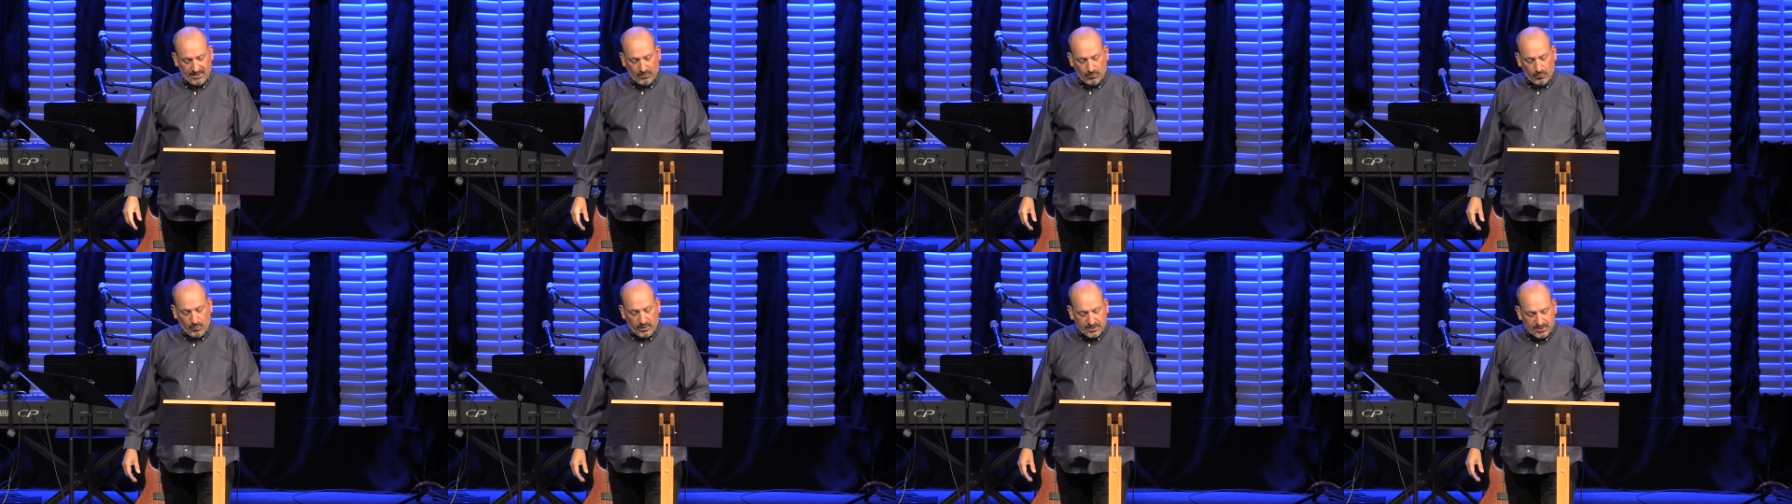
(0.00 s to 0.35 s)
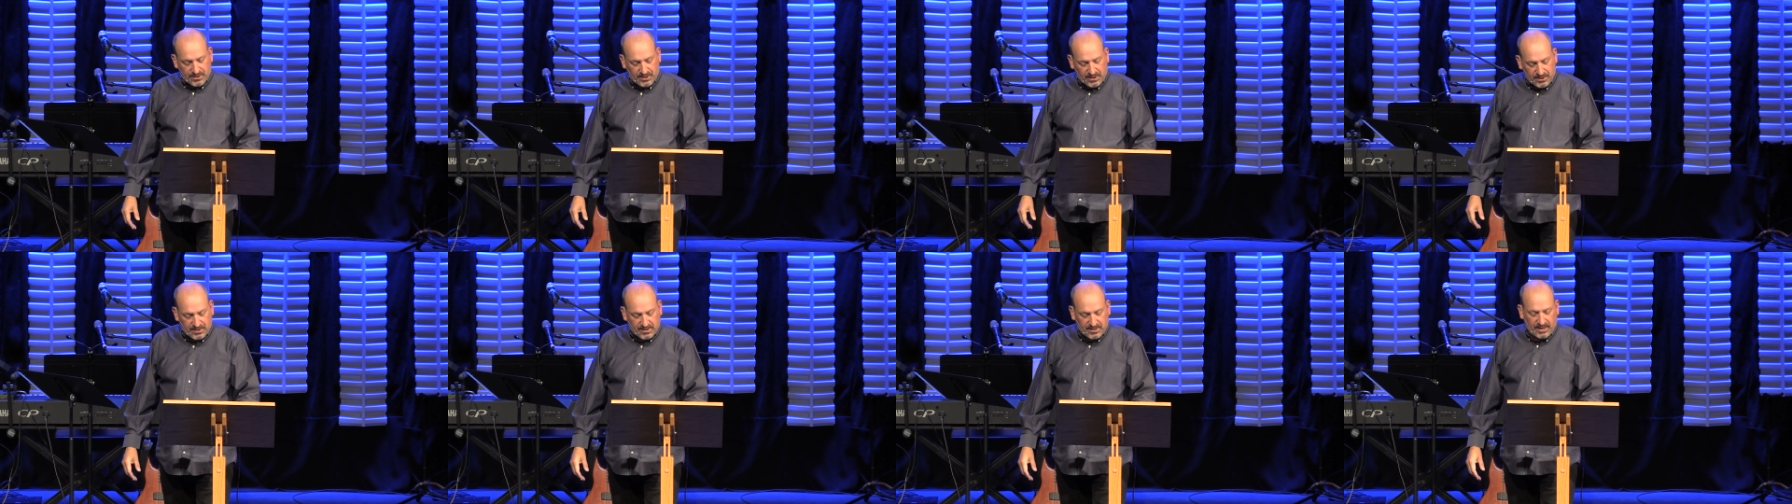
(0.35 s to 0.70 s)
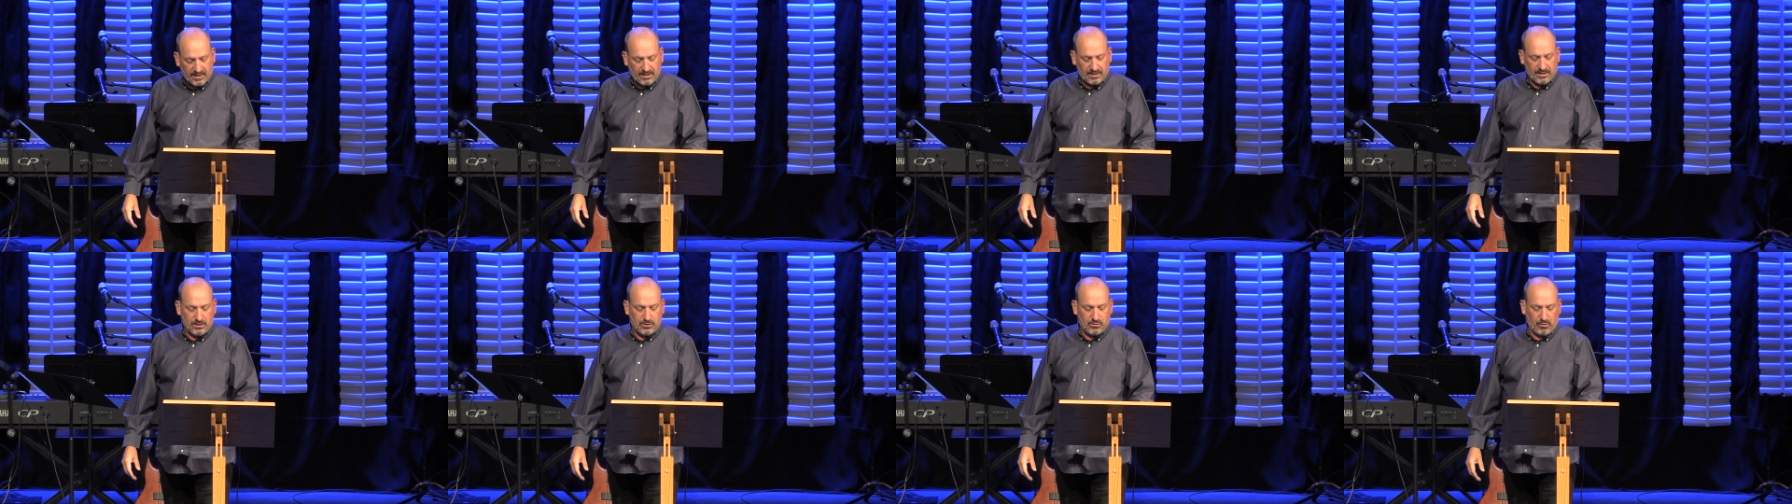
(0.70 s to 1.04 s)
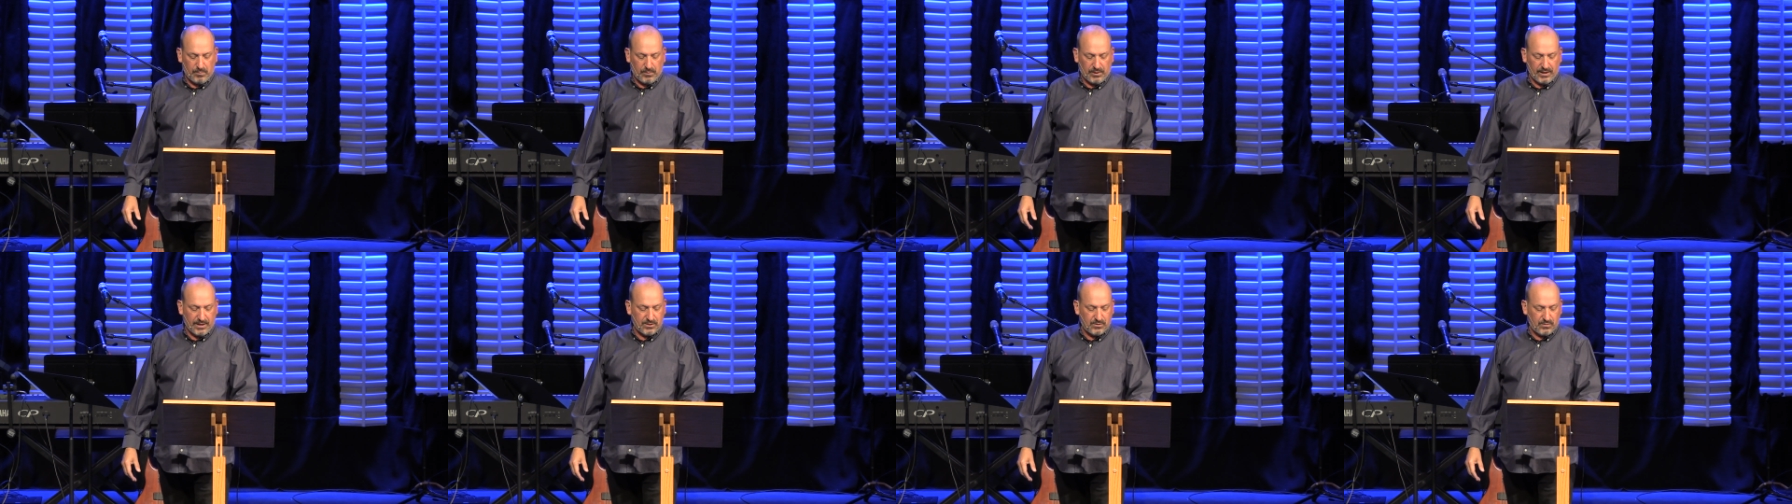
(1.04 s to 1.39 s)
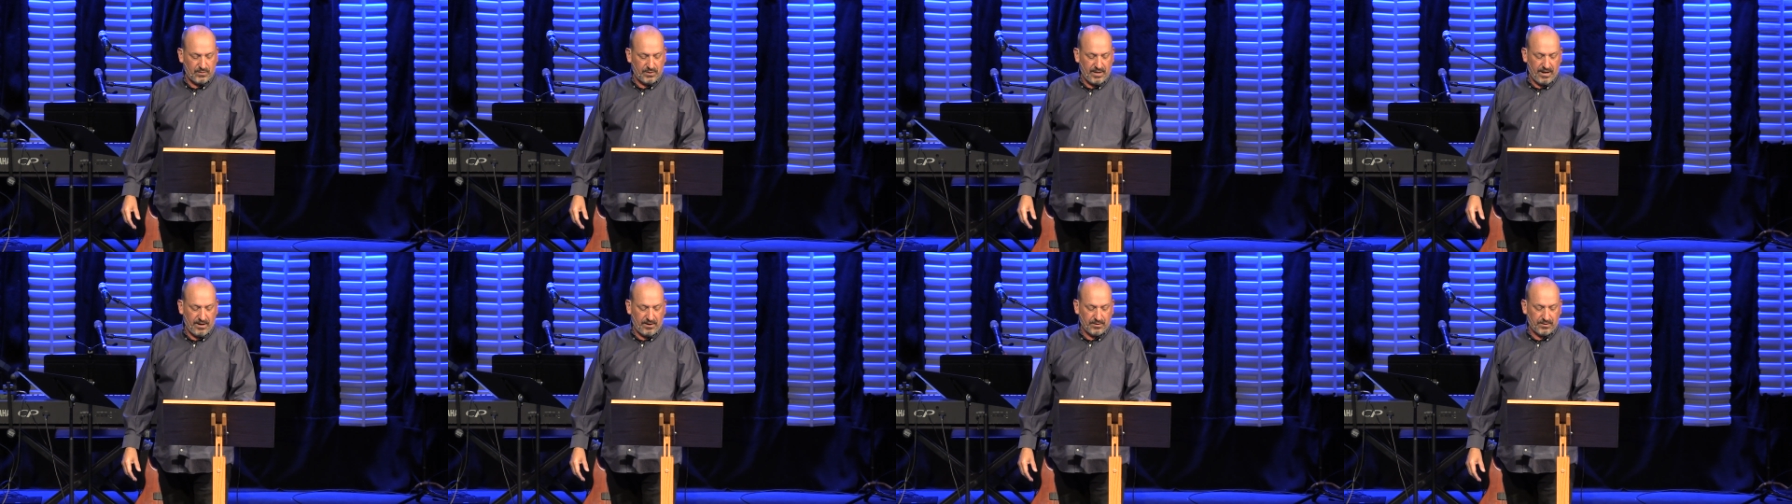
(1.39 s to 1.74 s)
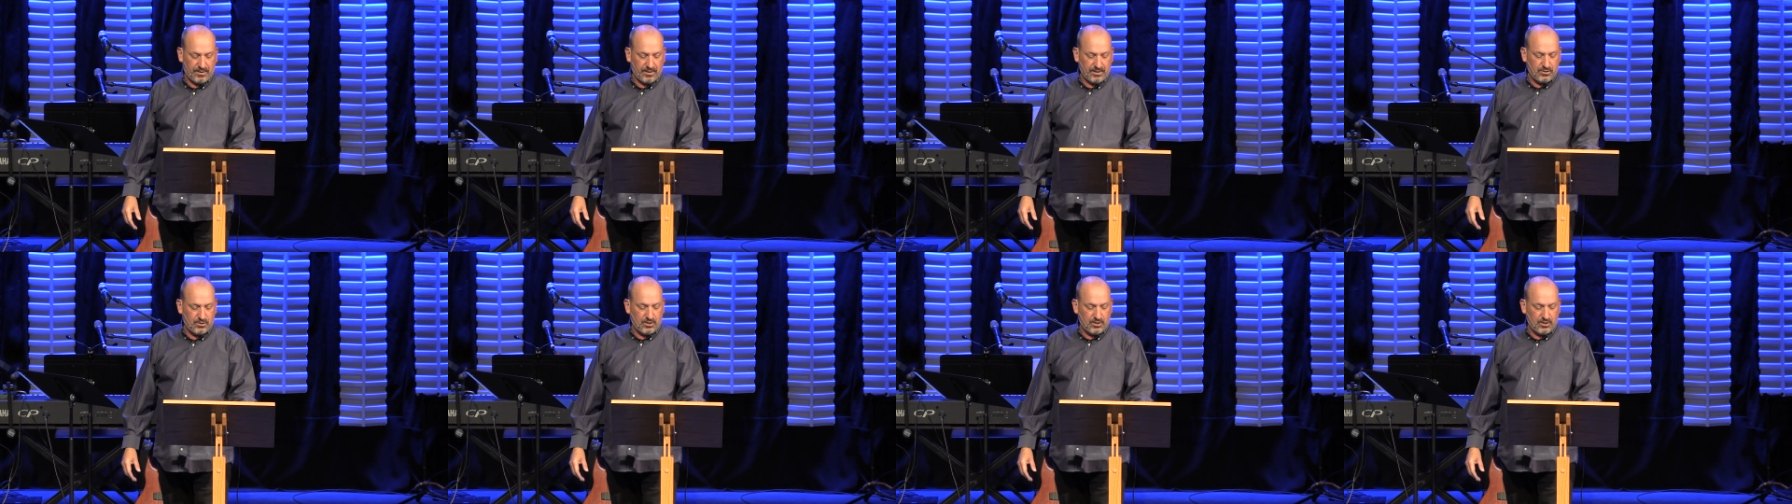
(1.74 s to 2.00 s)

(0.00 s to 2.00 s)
We'll see sickness replaced with health in